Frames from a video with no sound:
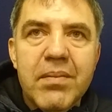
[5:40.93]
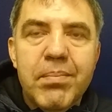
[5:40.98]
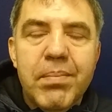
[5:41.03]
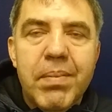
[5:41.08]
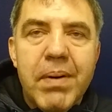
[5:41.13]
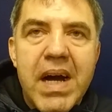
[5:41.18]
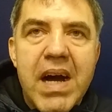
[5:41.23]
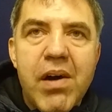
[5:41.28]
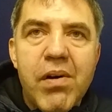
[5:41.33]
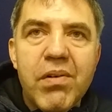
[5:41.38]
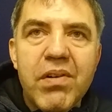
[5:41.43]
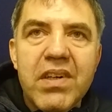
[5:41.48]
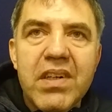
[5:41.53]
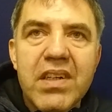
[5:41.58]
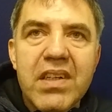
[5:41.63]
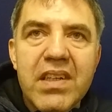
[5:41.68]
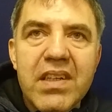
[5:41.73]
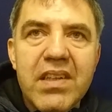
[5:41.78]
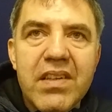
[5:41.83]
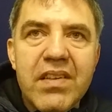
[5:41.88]

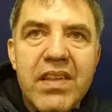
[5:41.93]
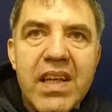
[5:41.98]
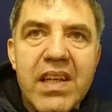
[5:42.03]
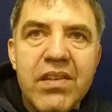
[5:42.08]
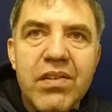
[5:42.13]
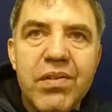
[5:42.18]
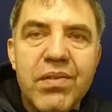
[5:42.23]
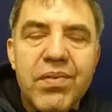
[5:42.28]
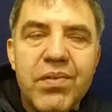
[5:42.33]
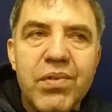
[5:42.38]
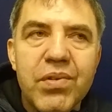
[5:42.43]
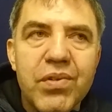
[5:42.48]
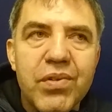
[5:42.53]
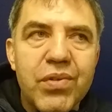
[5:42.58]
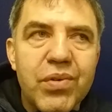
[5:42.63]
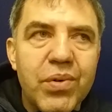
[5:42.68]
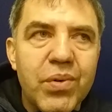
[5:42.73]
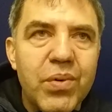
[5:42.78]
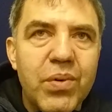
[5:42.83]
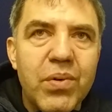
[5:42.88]
power, sense of
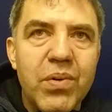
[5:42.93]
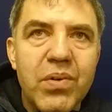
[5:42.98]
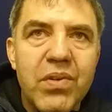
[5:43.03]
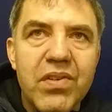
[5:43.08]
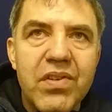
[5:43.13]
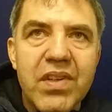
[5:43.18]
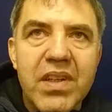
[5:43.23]
control,